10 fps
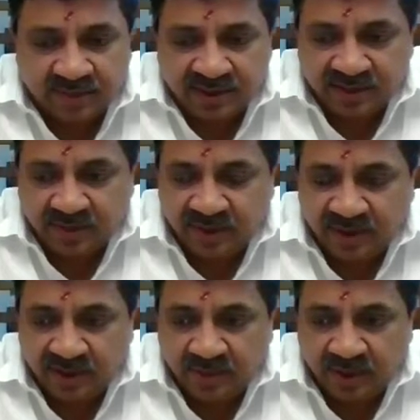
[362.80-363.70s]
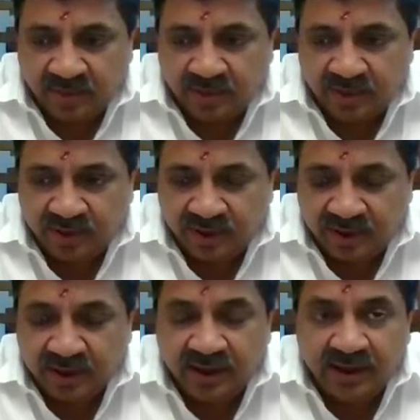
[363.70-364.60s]
by somebody about
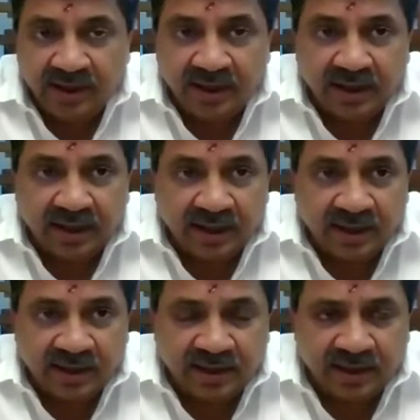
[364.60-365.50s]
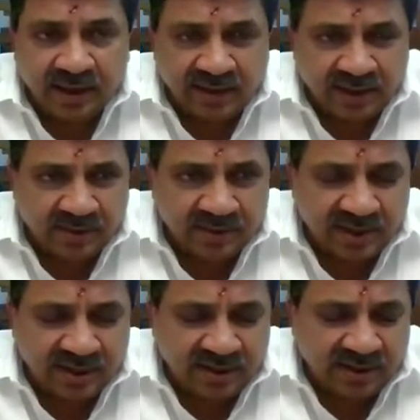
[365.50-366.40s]
Putin, and I think
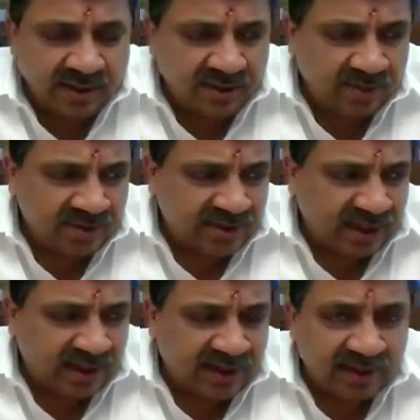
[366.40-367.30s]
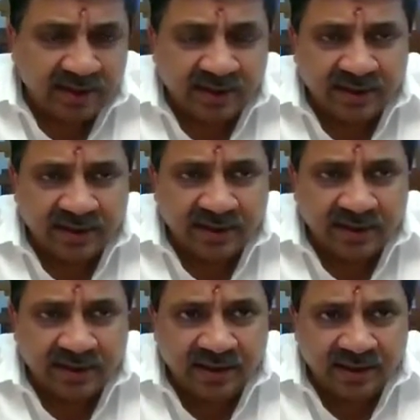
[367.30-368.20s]
it was titled the
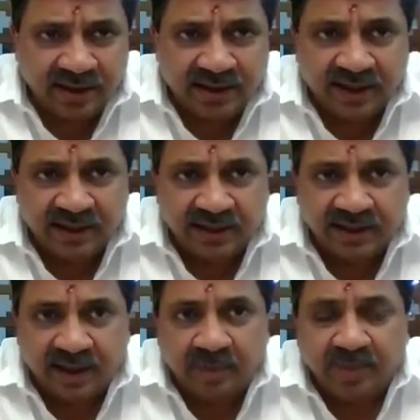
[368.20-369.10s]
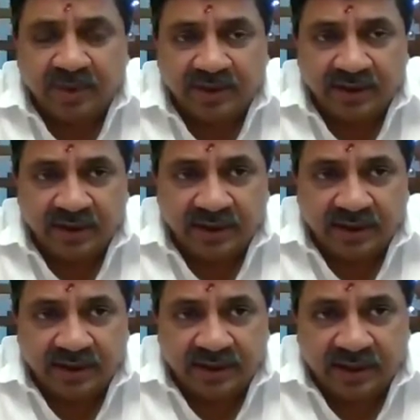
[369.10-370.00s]
Dictator Trap.
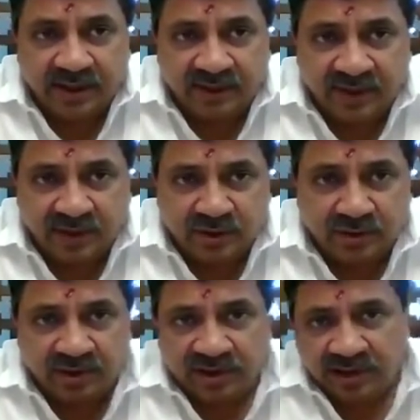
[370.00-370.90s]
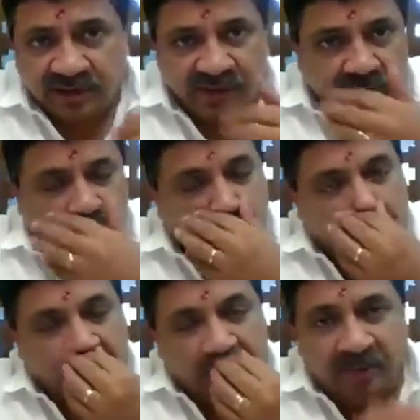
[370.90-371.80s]
That eventually, if you
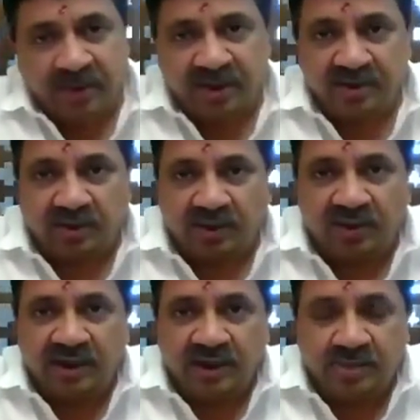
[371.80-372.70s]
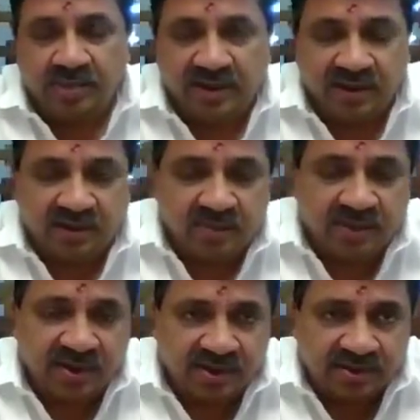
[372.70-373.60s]
browbeat all independent
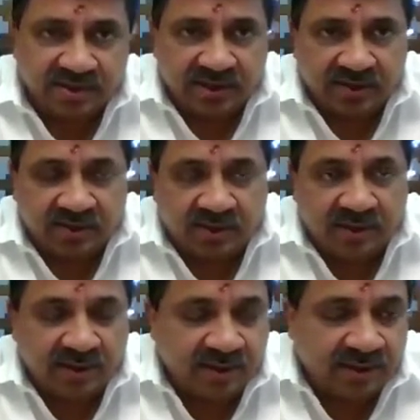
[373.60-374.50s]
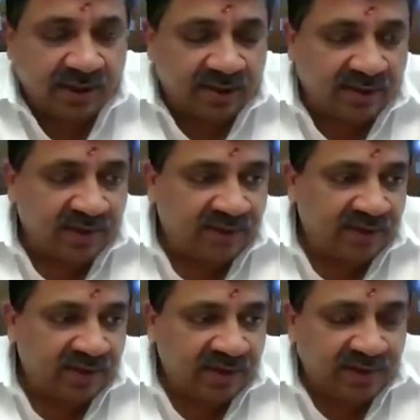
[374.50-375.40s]
opinions and all kind of
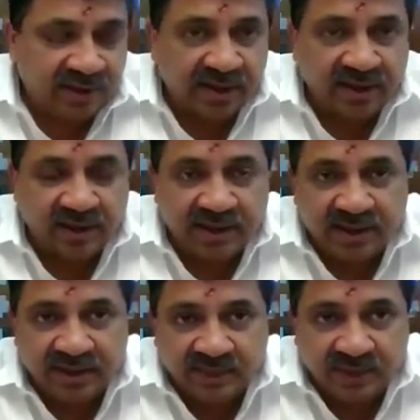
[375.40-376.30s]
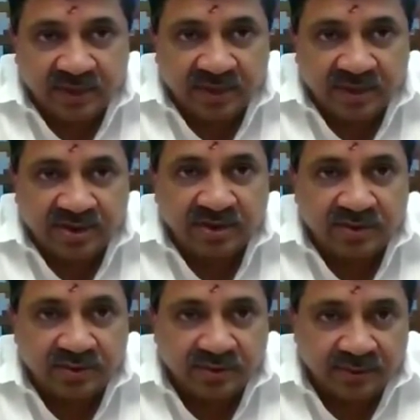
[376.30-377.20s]
real data from
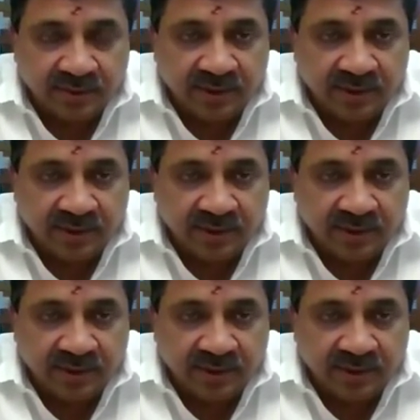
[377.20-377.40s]
reaching you,